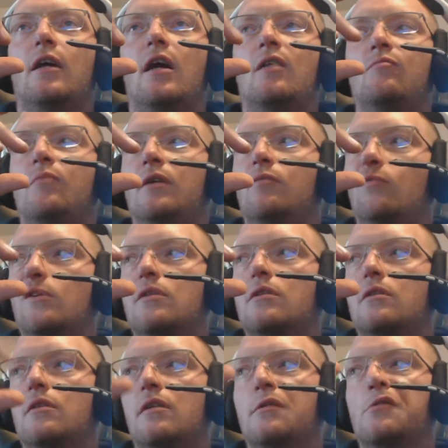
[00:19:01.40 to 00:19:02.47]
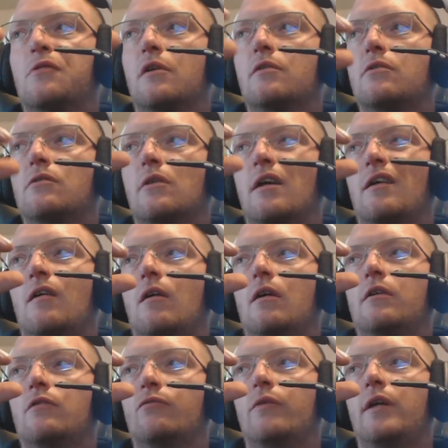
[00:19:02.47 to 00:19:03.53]
on, but once the instructions are kind of
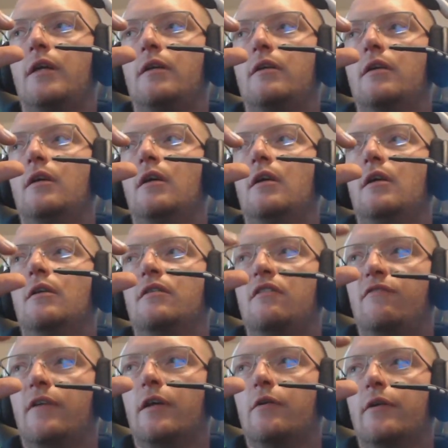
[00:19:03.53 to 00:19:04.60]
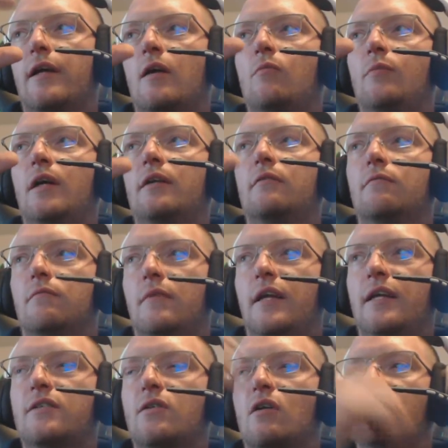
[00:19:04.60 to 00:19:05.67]
hard to read to figure it out, but
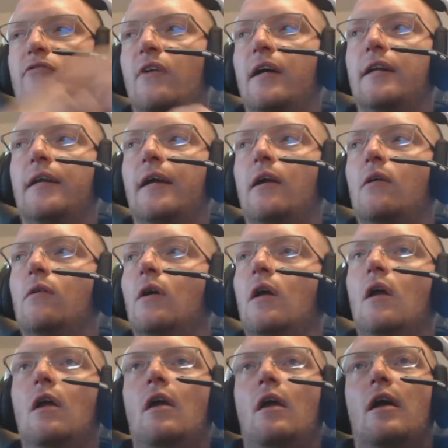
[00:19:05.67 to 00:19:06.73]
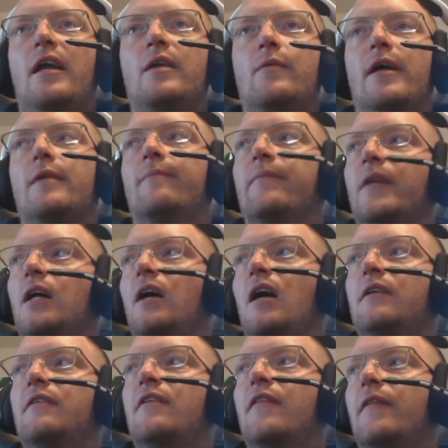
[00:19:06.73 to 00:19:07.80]
it's all fine now. Anyway,
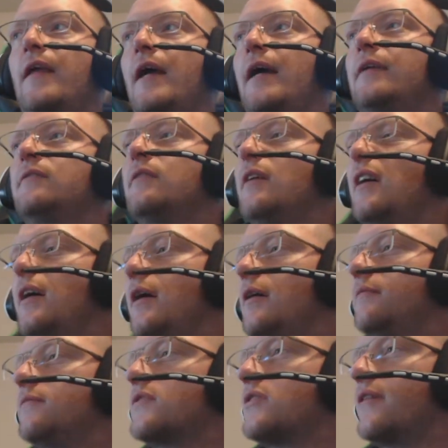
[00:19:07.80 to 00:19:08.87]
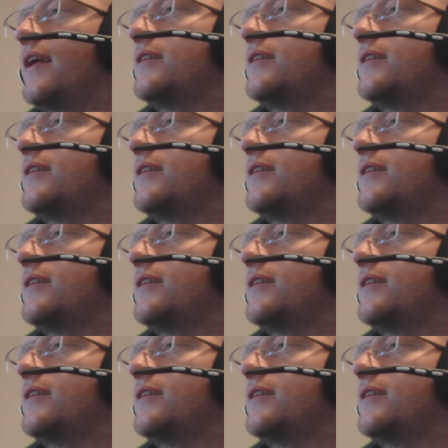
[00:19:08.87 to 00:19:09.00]
other than that, so